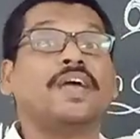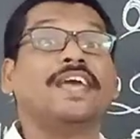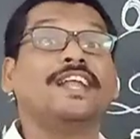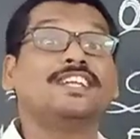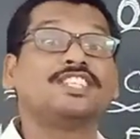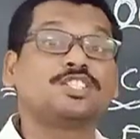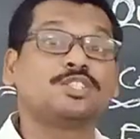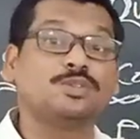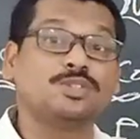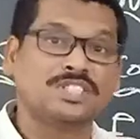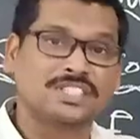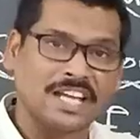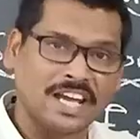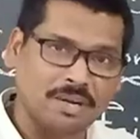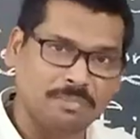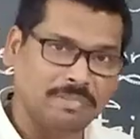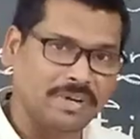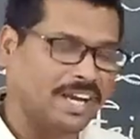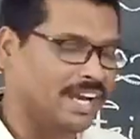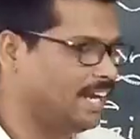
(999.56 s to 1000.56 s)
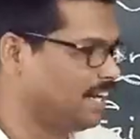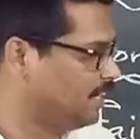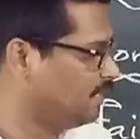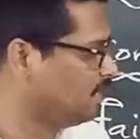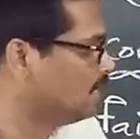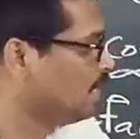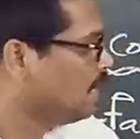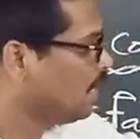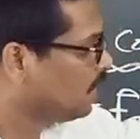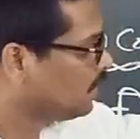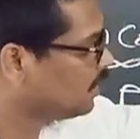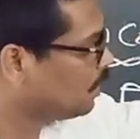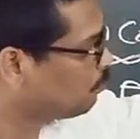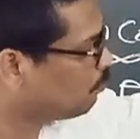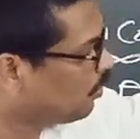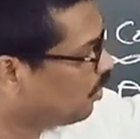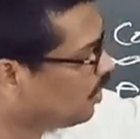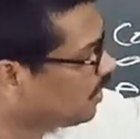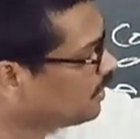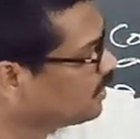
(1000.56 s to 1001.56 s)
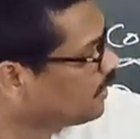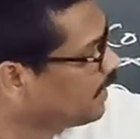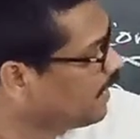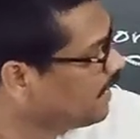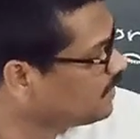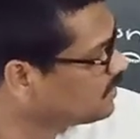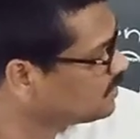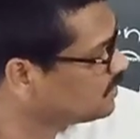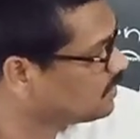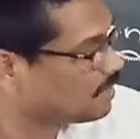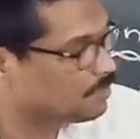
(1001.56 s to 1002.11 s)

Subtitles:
fails to germinate. The pollen grains